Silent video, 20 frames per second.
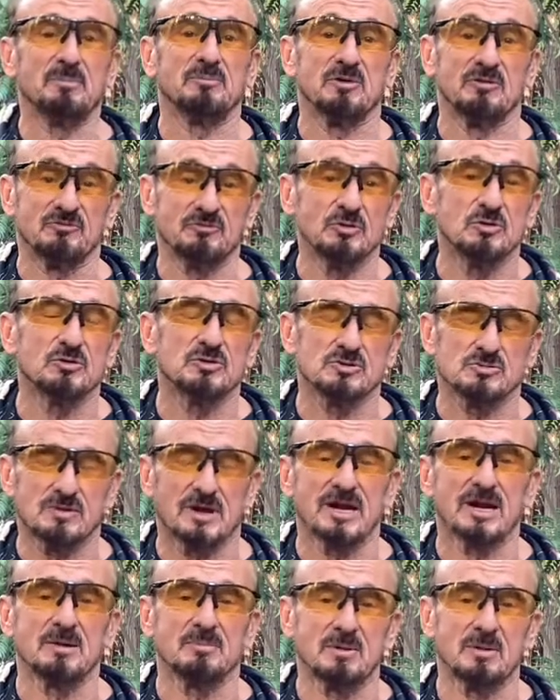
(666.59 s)
Your food is
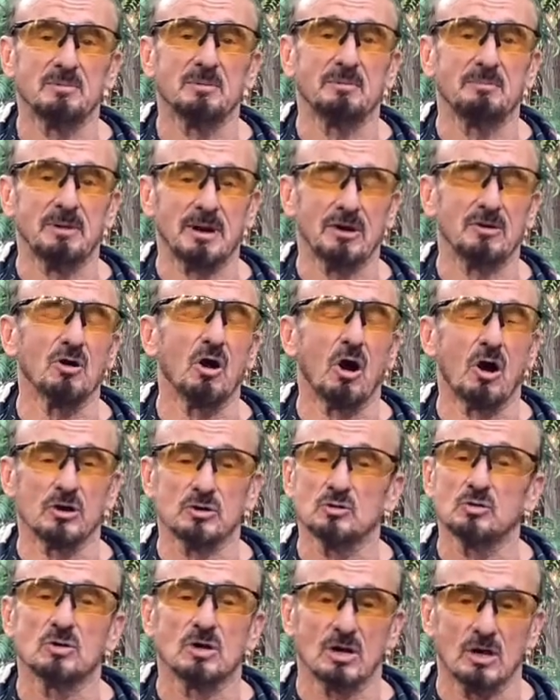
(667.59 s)
ready to be prepared. Are you
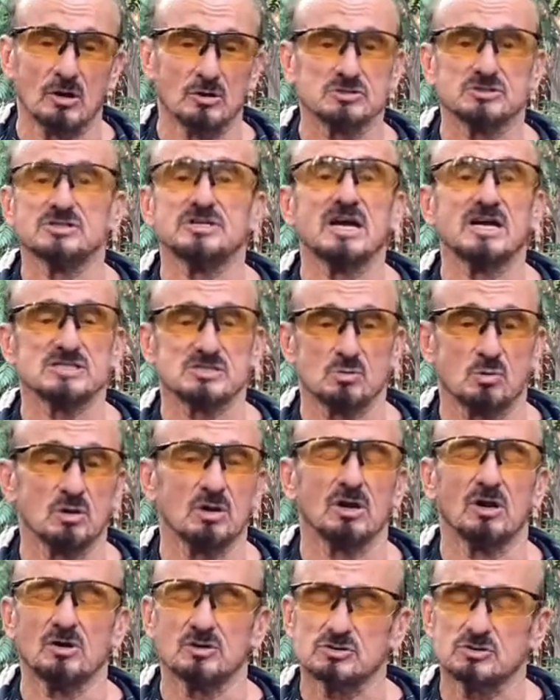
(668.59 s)
close? Yes, we're close.